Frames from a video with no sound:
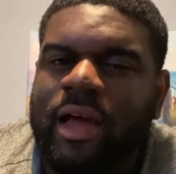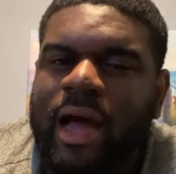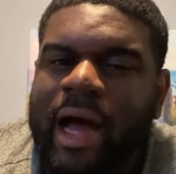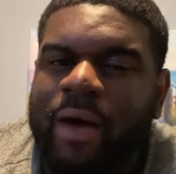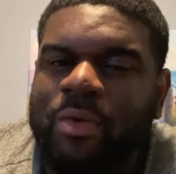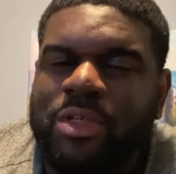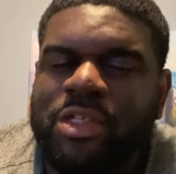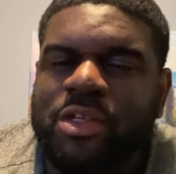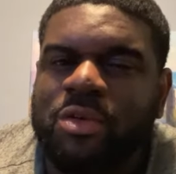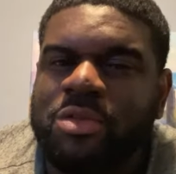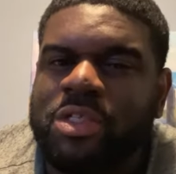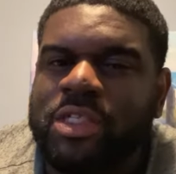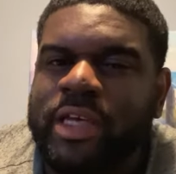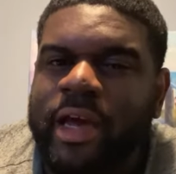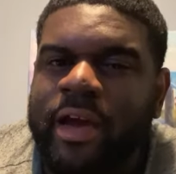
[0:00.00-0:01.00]
I was so
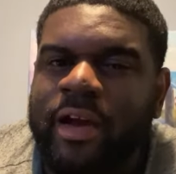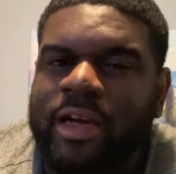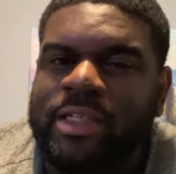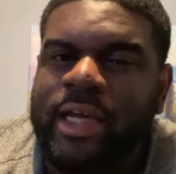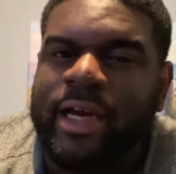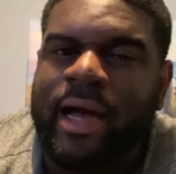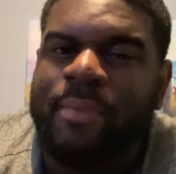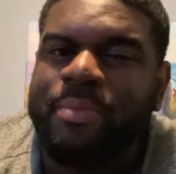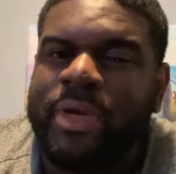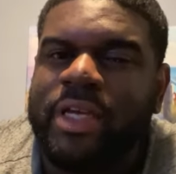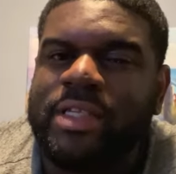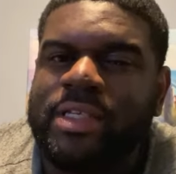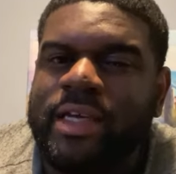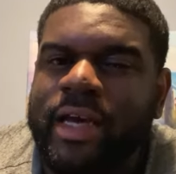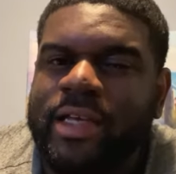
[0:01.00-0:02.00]
scared because I got
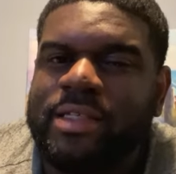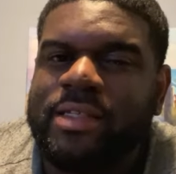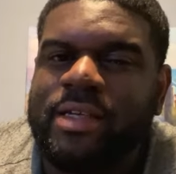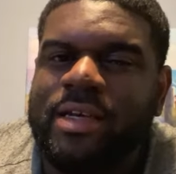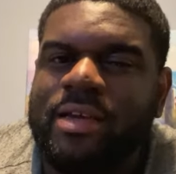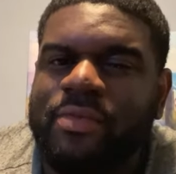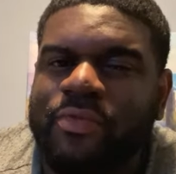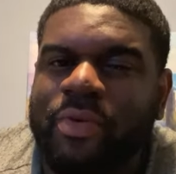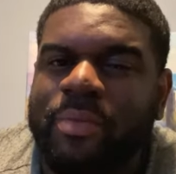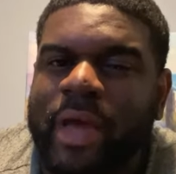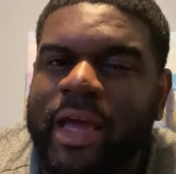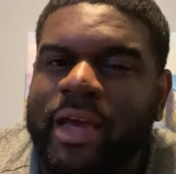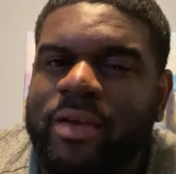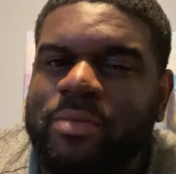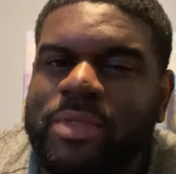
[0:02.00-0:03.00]
PTSD from
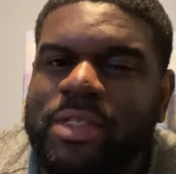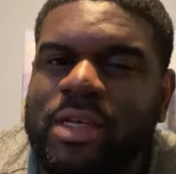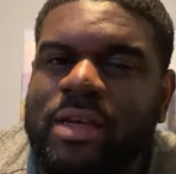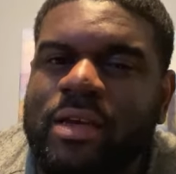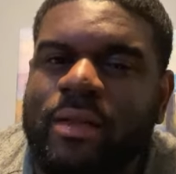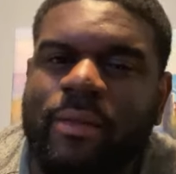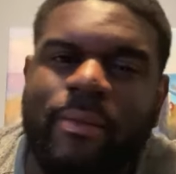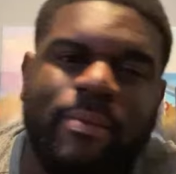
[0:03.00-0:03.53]
AMC.